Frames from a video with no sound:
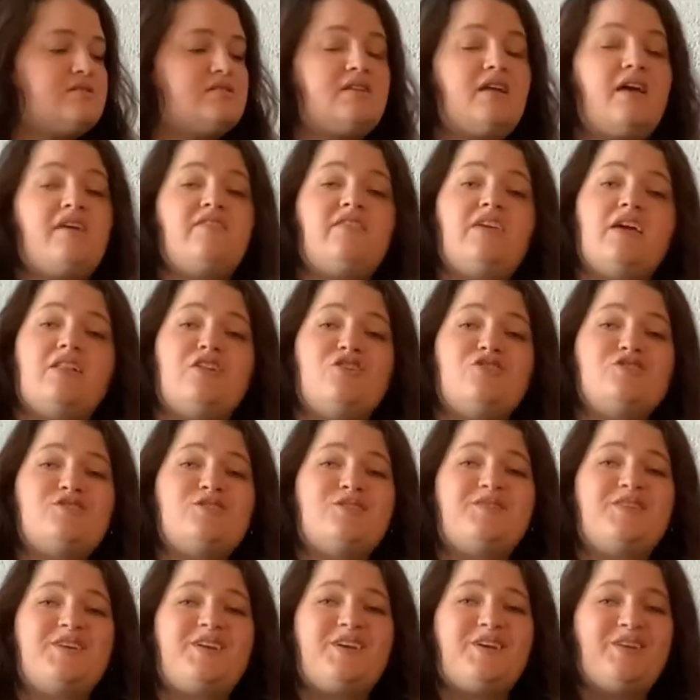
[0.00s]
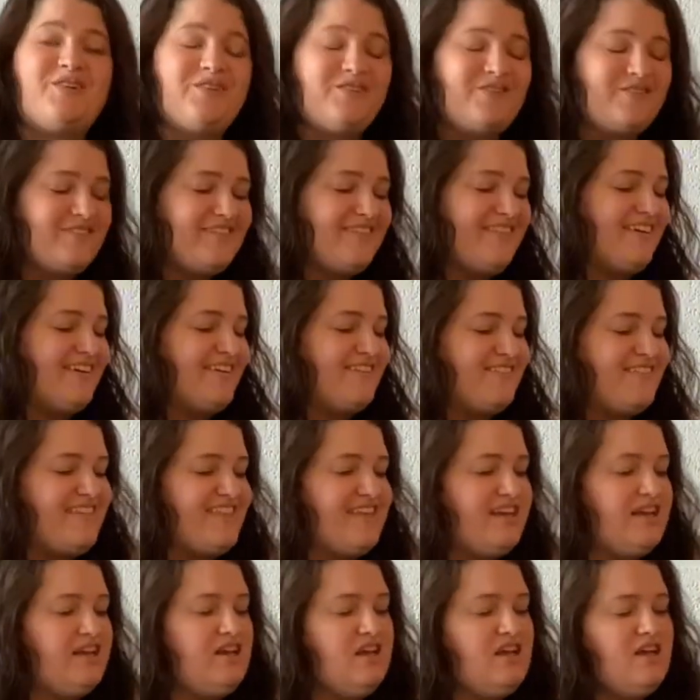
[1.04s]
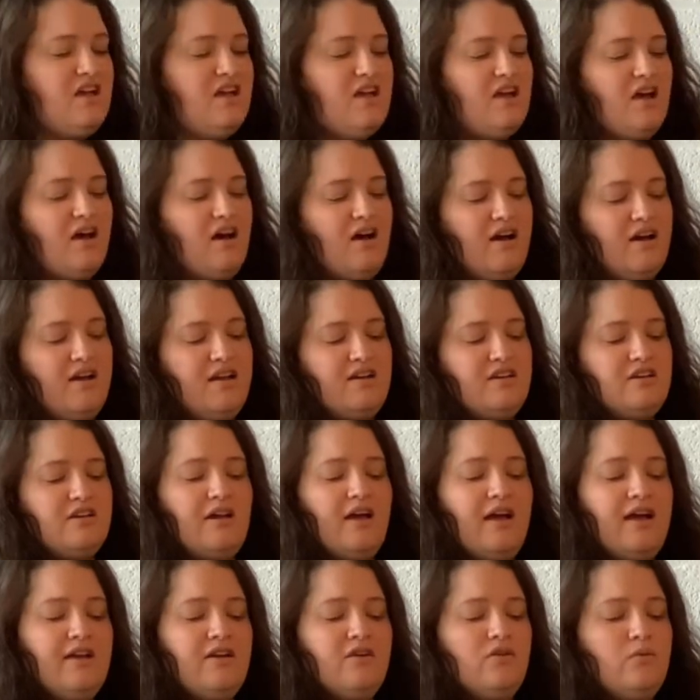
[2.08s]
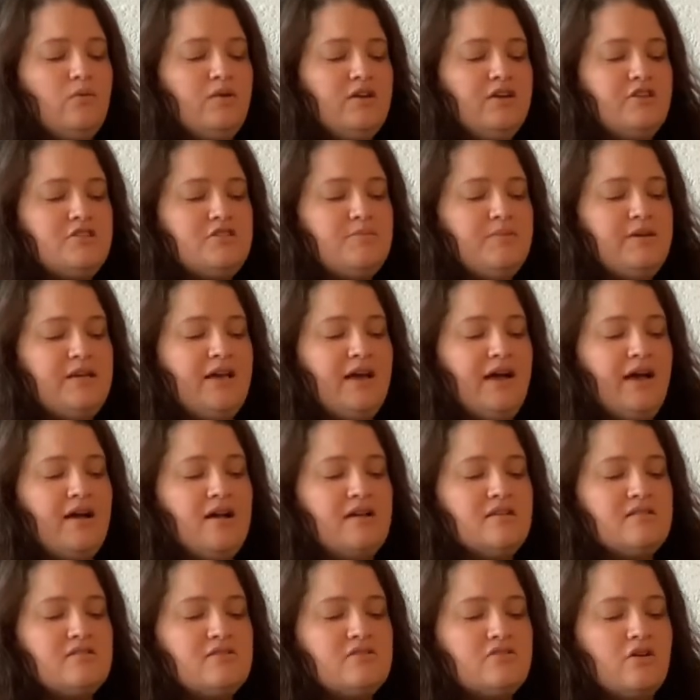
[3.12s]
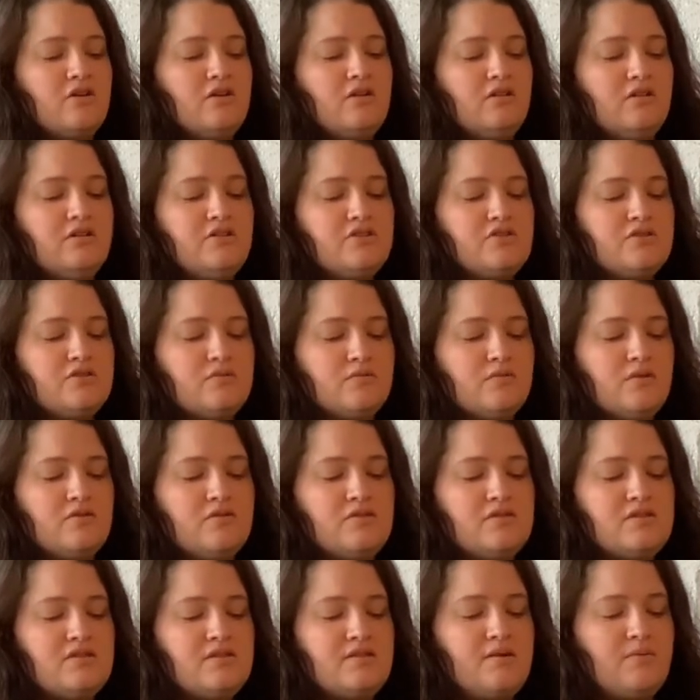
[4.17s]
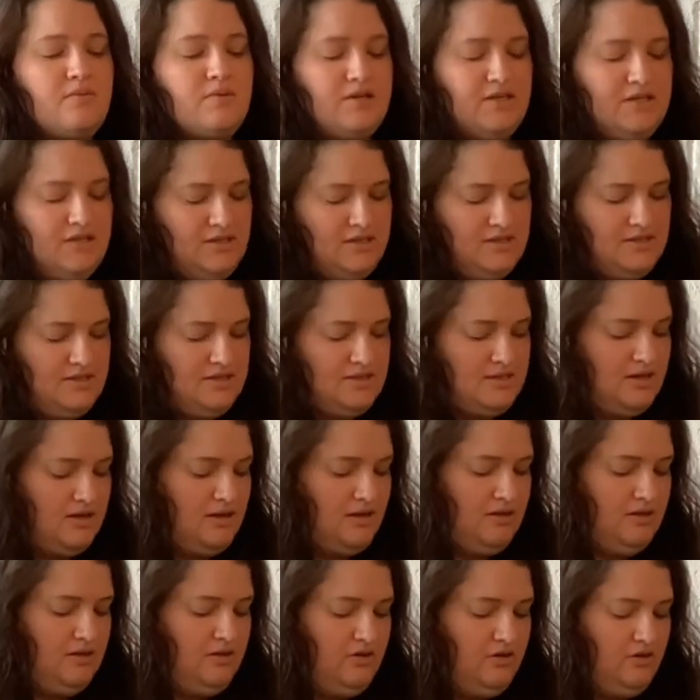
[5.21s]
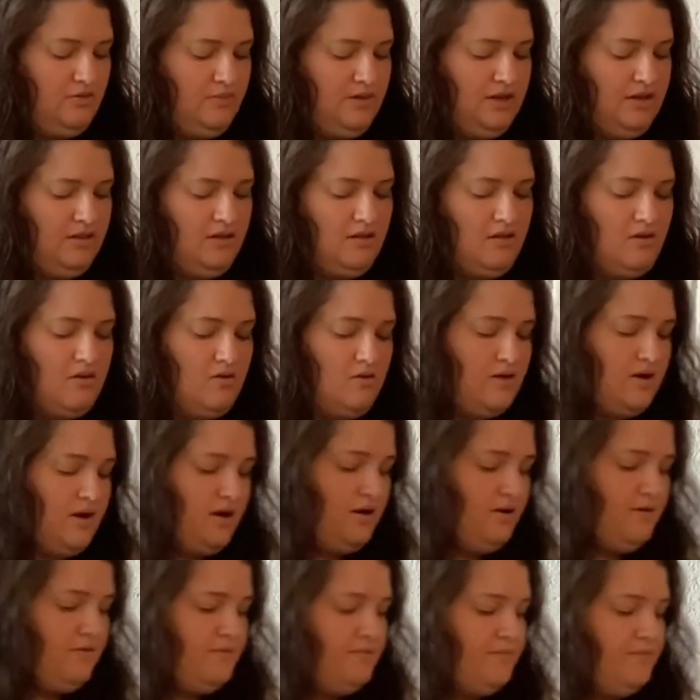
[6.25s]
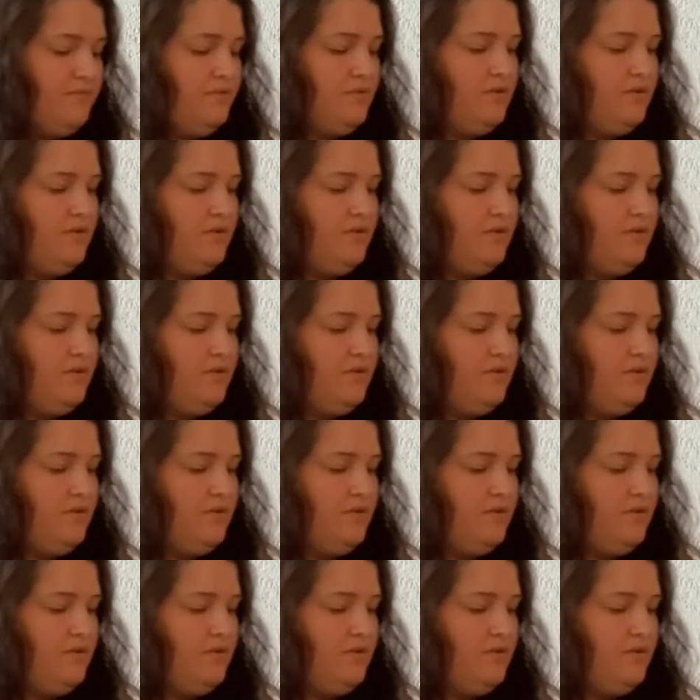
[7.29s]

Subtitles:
have yellow, so I'm going to go over there with it. I don't want it to be as tall as the roses. I want it to sit a little bit lower.